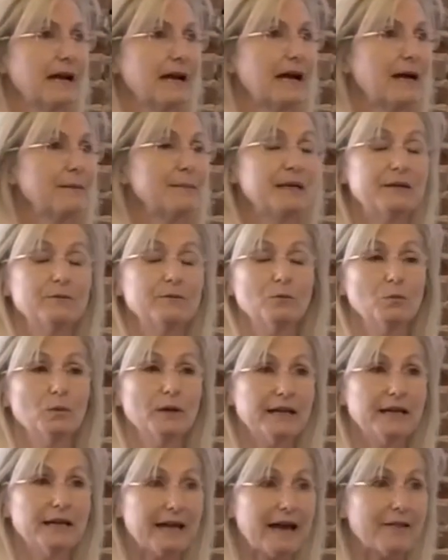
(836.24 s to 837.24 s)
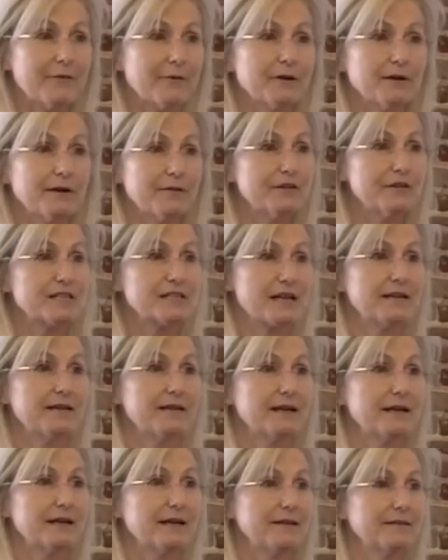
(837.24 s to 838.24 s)
I mean, we gather here every
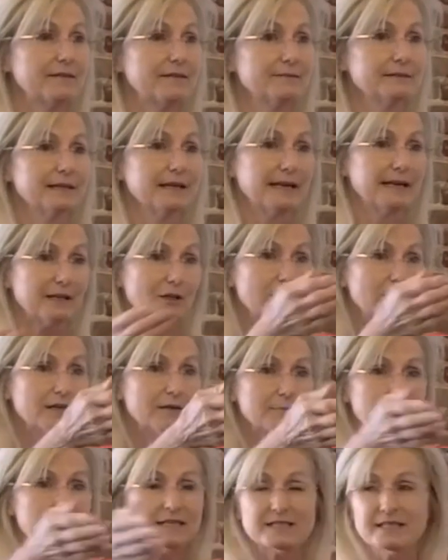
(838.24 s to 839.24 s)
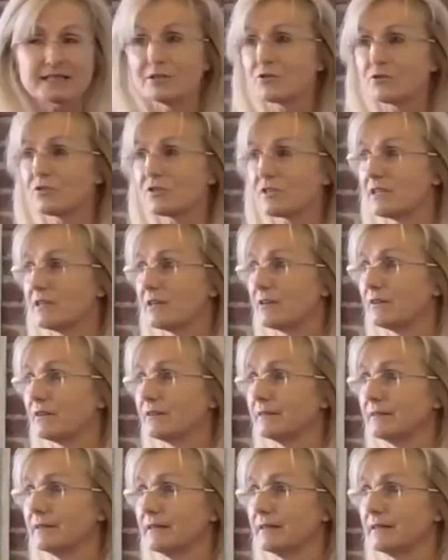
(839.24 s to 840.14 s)
Sunday, and I look at my teachers here,